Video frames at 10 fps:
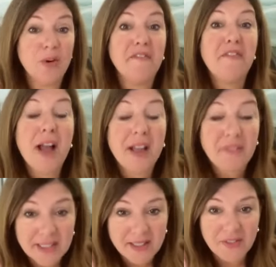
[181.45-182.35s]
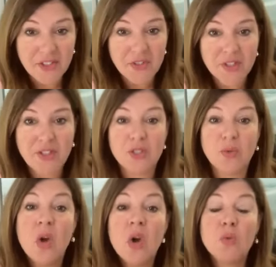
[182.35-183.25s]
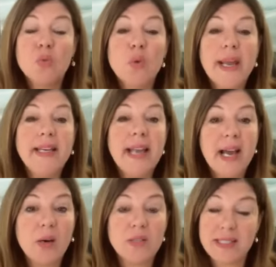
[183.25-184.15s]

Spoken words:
or 5 activities you can do right now